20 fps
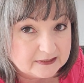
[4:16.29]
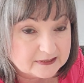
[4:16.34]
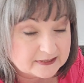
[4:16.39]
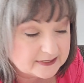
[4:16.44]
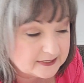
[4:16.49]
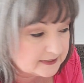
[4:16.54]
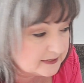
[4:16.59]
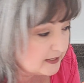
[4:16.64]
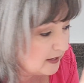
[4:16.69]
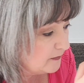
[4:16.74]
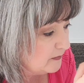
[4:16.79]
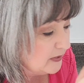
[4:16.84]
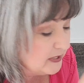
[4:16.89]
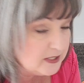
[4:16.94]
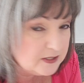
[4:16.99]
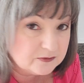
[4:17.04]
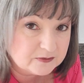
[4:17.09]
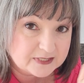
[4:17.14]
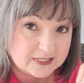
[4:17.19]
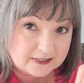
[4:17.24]
since I've
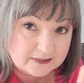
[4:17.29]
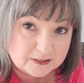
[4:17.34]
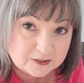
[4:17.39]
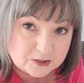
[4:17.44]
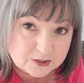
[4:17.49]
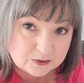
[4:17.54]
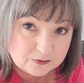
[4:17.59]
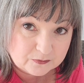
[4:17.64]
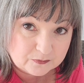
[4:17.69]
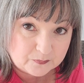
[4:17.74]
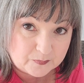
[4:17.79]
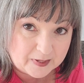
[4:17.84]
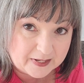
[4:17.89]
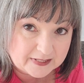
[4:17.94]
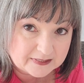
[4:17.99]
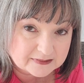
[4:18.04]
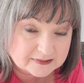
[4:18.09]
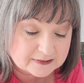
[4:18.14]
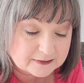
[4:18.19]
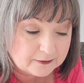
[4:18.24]
been using the
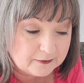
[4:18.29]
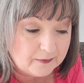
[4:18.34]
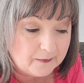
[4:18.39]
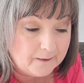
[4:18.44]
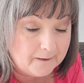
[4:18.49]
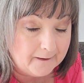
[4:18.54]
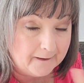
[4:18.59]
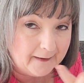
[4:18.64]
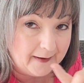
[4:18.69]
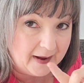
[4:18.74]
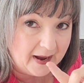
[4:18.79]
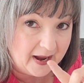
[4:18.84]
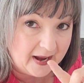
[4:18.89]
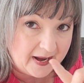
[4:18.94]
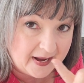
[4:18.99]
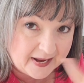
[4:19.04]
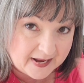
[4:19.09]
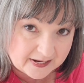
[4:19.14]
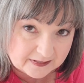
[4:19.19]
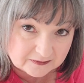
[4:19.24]
toothpaste.
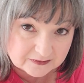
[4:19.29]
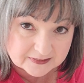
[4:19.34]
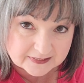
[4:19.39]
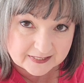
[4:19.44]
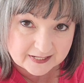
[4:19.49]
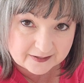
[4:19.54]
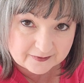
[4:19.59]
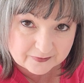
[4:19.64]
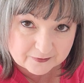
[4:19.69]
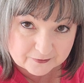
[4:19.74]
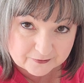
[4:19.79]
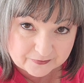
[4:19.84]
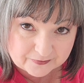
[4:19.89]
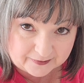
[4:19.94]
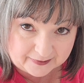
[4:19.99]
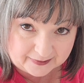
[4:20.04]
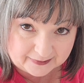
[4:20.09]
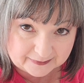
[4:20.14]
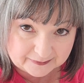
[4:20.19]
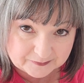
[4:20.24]
Here's the other
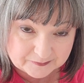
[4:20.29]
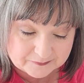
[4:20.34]
thing.